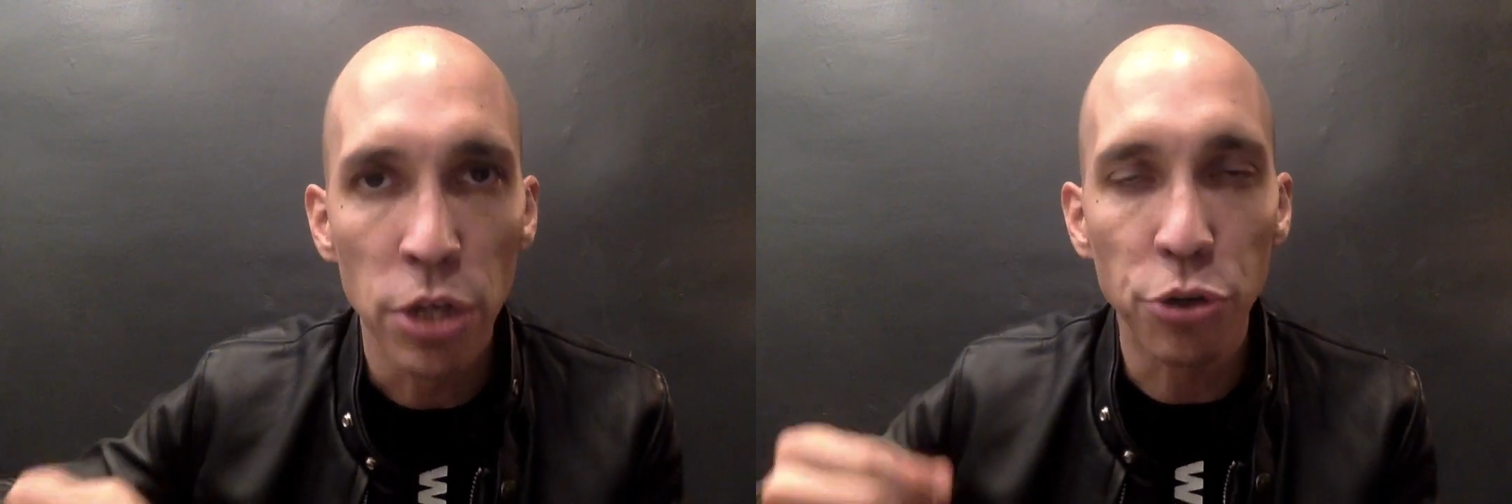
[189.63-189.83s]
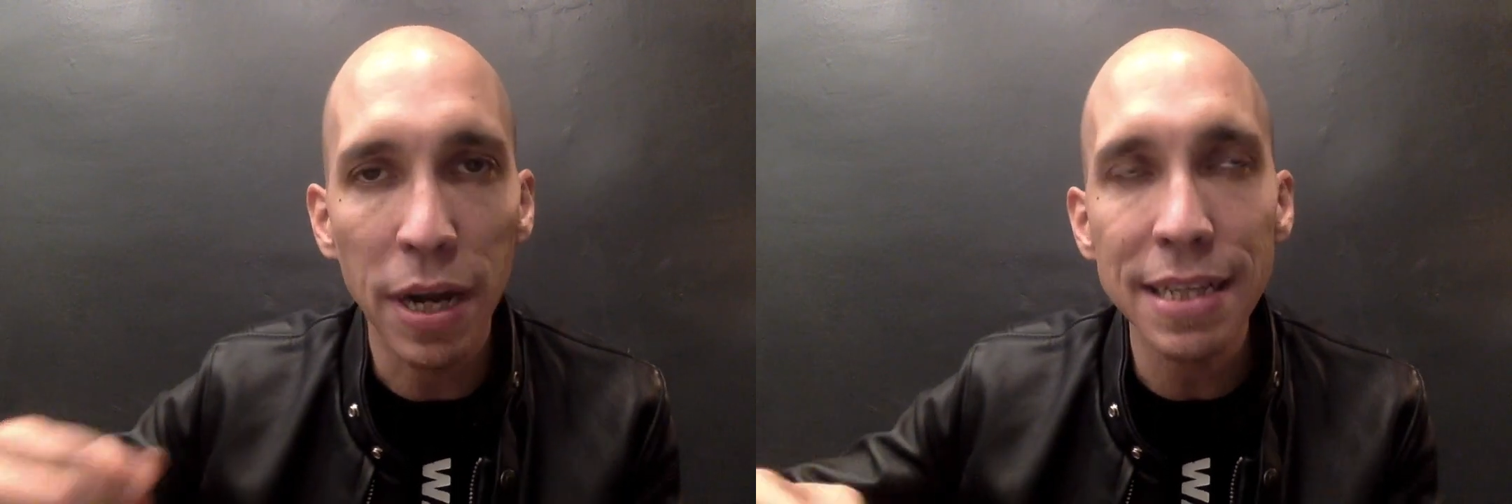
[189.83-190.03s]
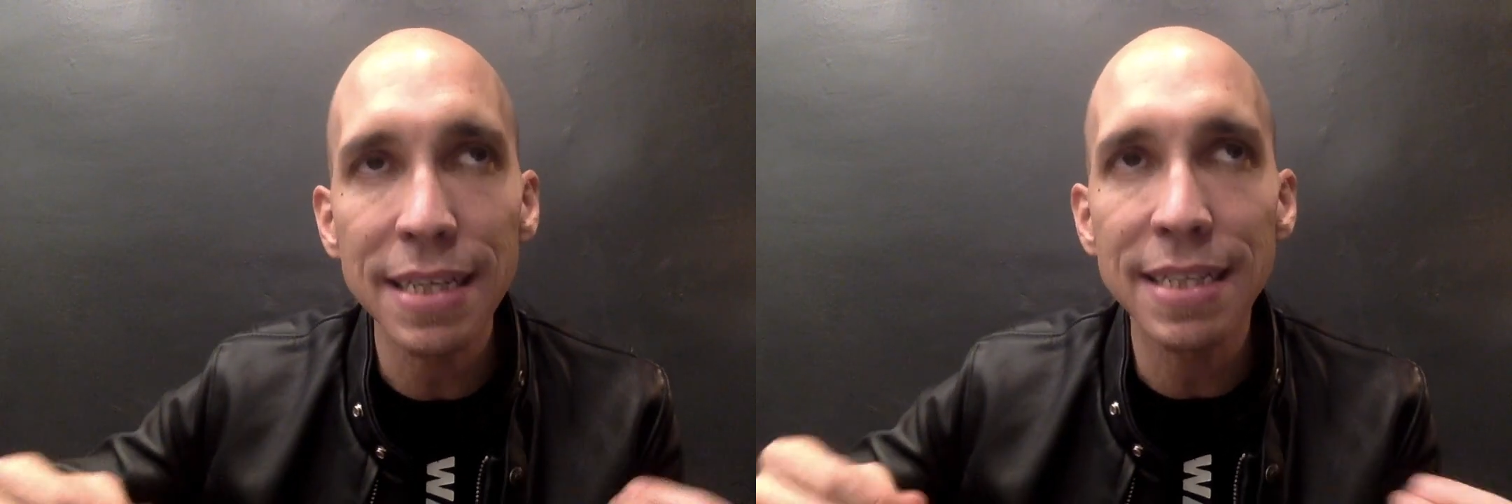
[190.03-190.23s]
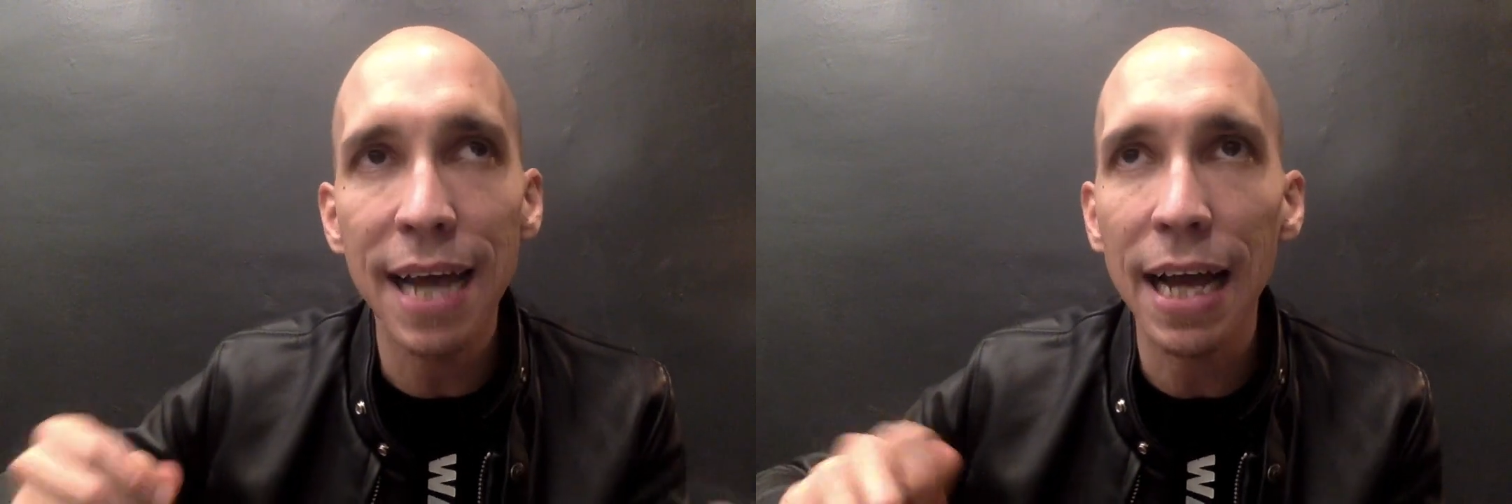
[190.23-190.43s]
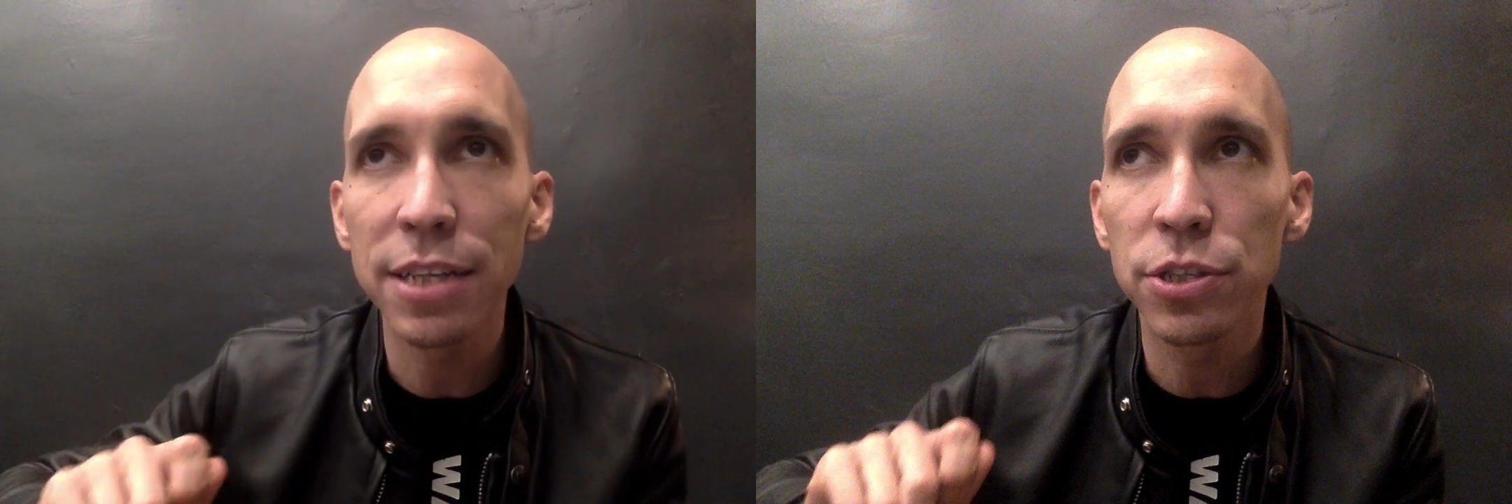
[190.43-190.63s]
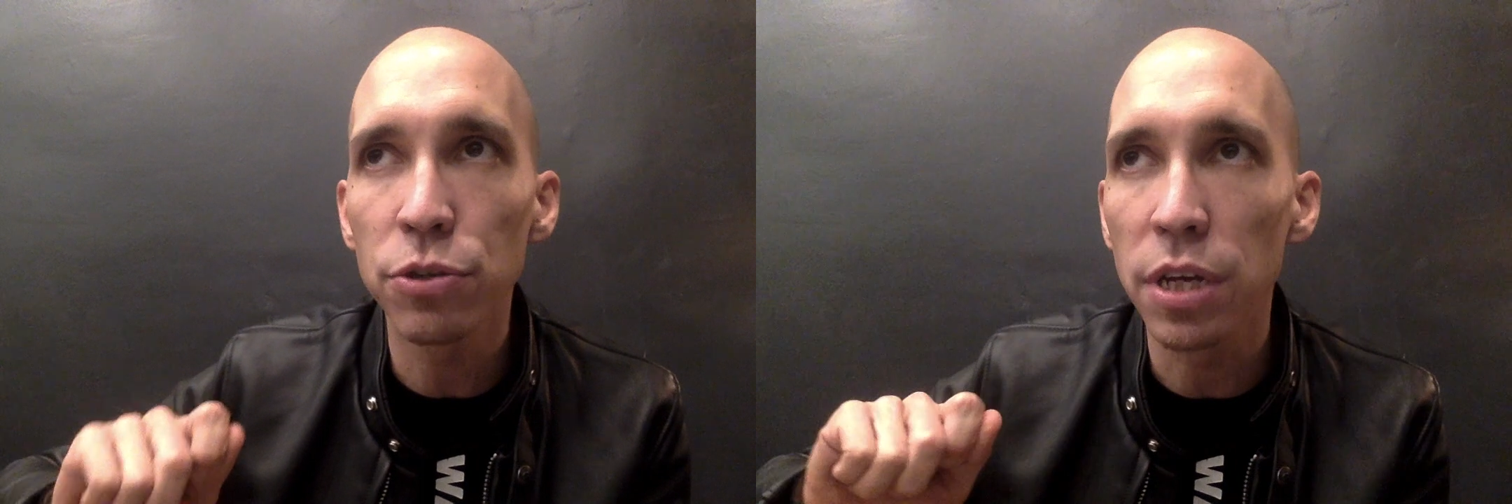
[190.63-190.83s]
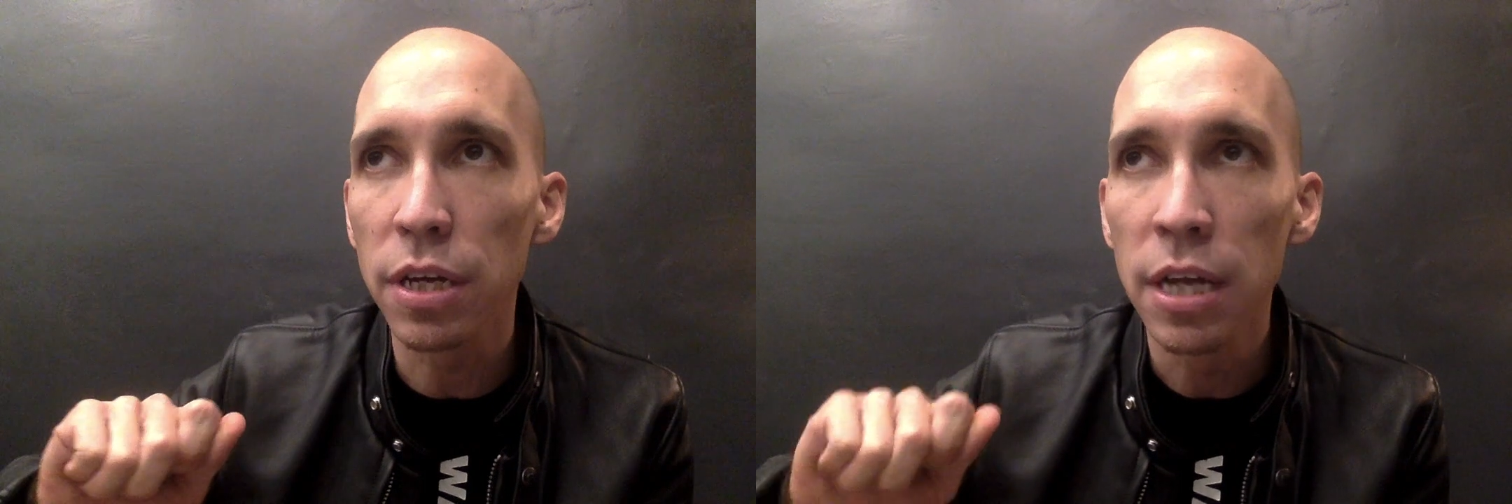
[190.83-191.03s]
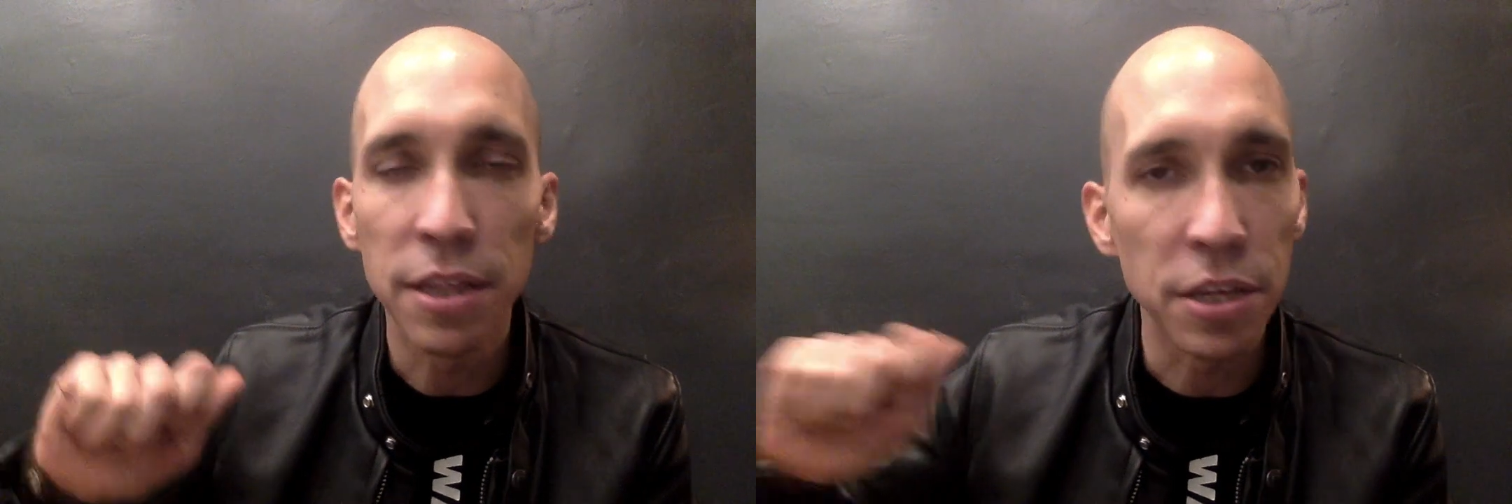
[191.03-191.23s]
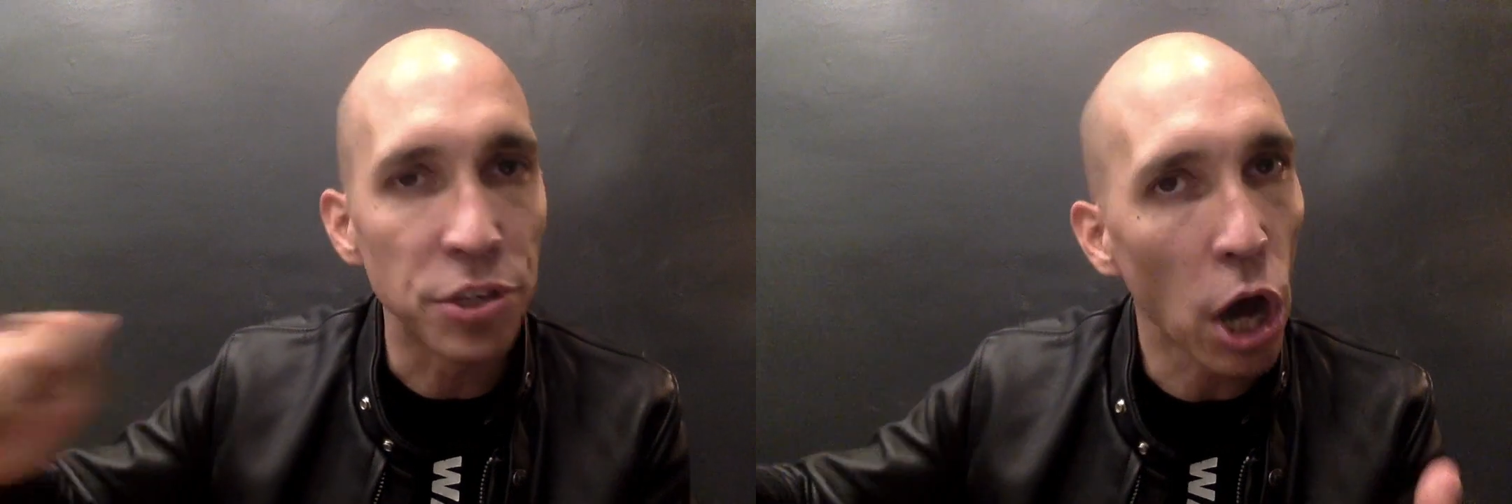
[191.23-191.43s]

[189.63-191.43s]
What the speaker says: directly tied to the